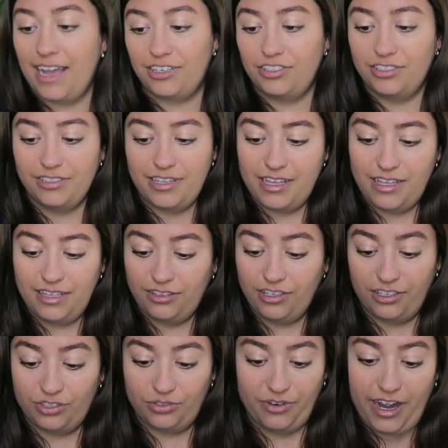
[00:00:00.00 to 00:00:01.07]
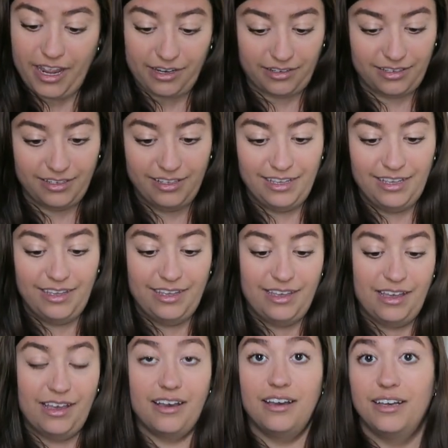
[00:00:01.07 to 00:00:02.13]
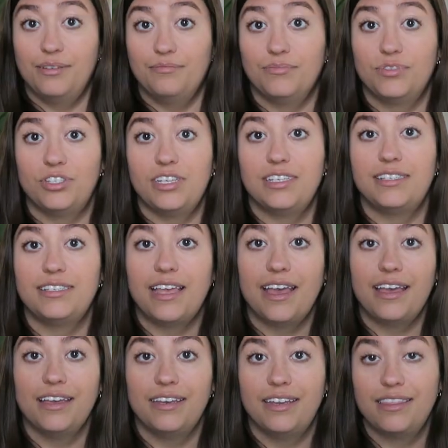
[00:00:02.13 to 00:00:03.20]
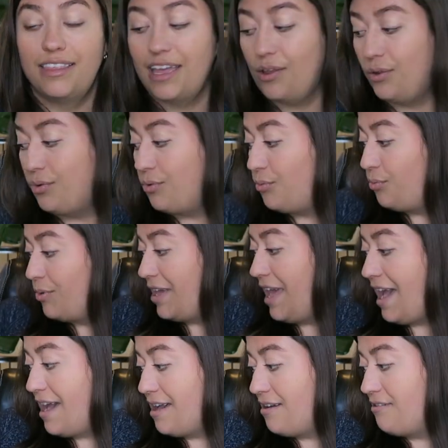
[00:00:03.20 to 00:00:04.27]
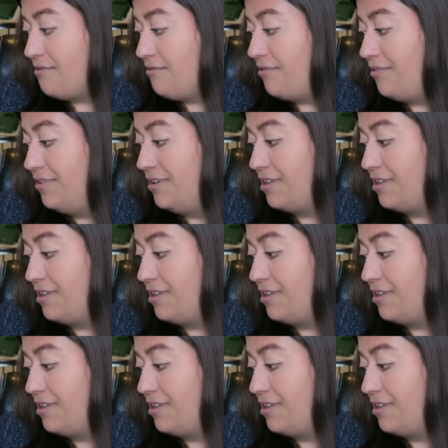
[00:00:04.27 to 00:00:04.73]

actually looks great. Um, she said that we have,